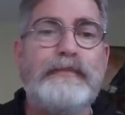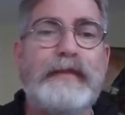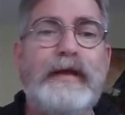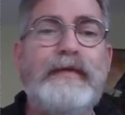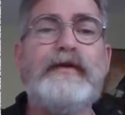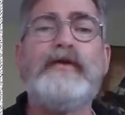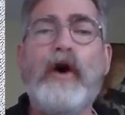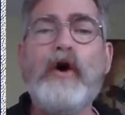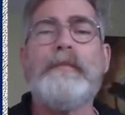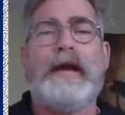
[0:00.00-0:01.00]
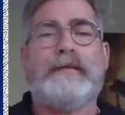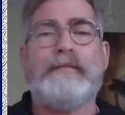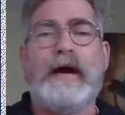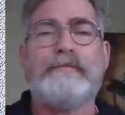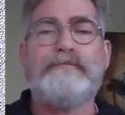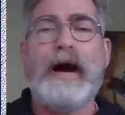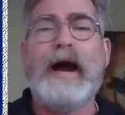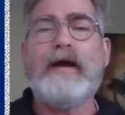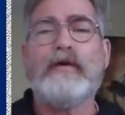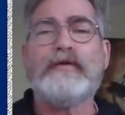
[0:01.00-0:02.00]
And that no man might
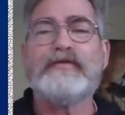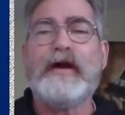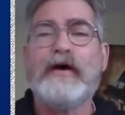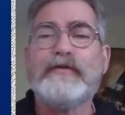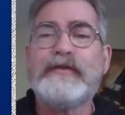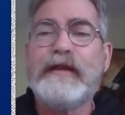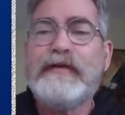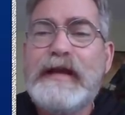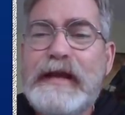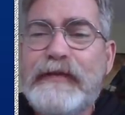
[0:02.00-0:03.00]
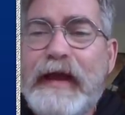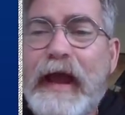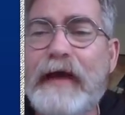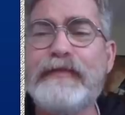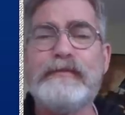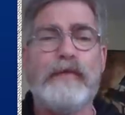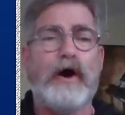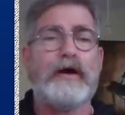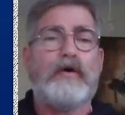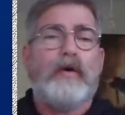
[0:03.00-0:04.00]
buy or sell save he that had the
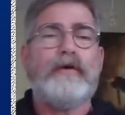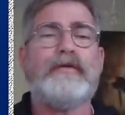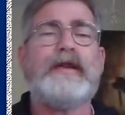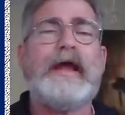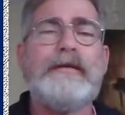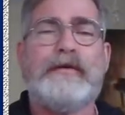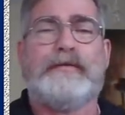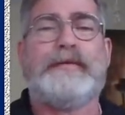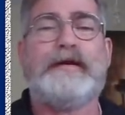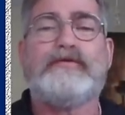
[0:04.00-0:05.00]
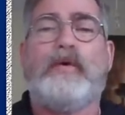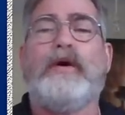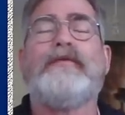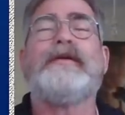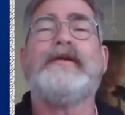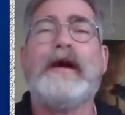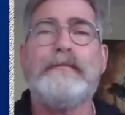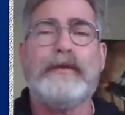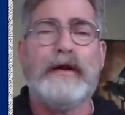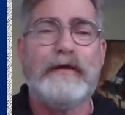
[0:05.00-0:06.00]
mark, or the name of the beast, or the
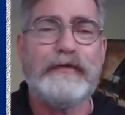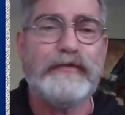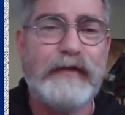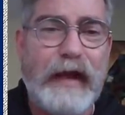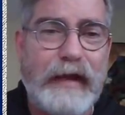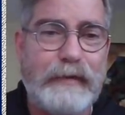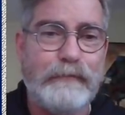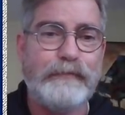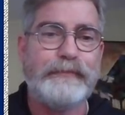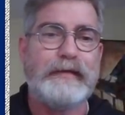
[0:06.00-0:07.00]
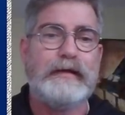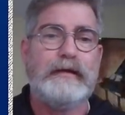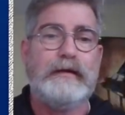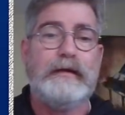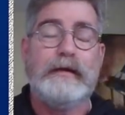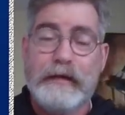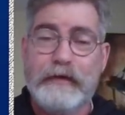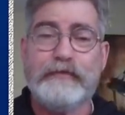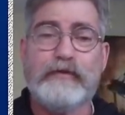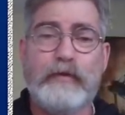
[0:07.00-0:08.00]
number of his name. Here
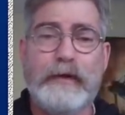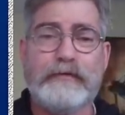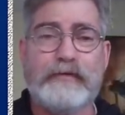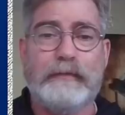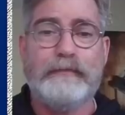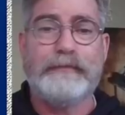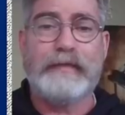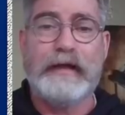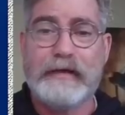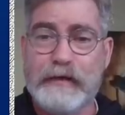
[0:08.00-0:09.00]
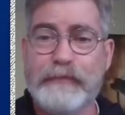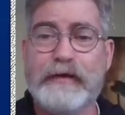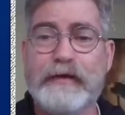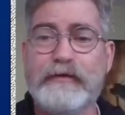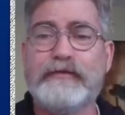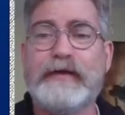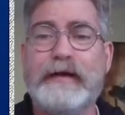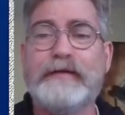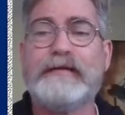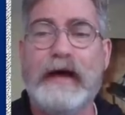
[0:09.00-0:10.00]
is the wisdom. Let him that
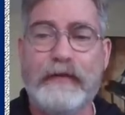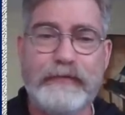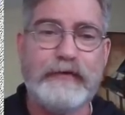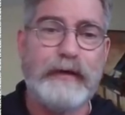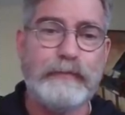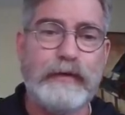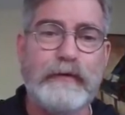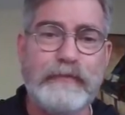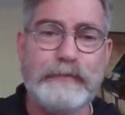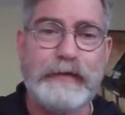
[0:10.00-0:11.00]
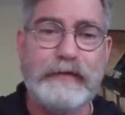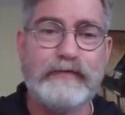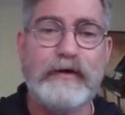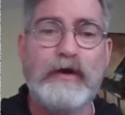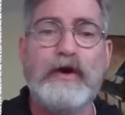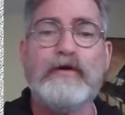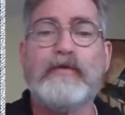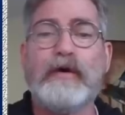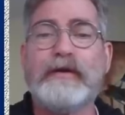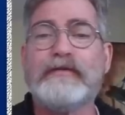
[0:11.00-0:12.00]
understandeth count the number of the beast,
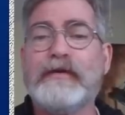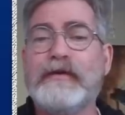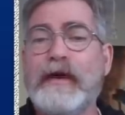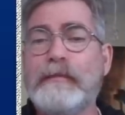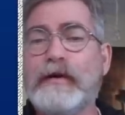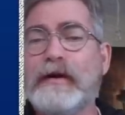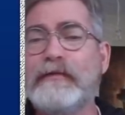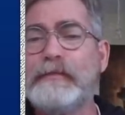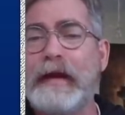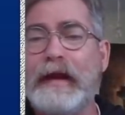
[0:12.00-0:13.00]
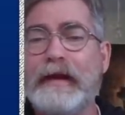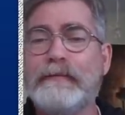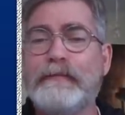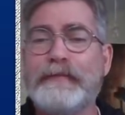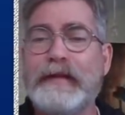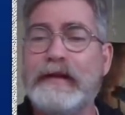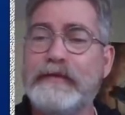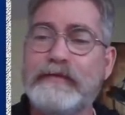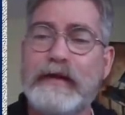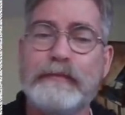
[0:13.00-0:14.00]
for it is the number of a man, and
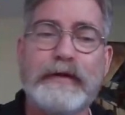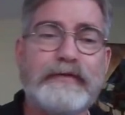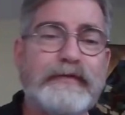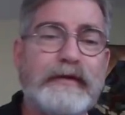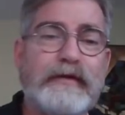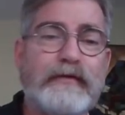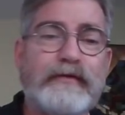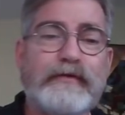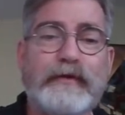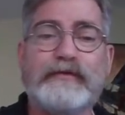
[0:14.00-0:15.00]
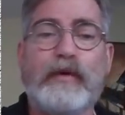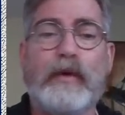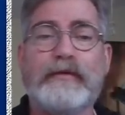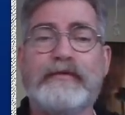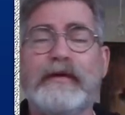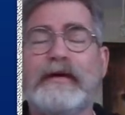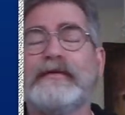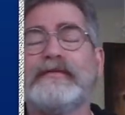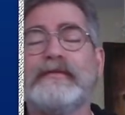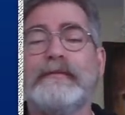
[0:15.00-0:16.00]
his number is 603 score and six.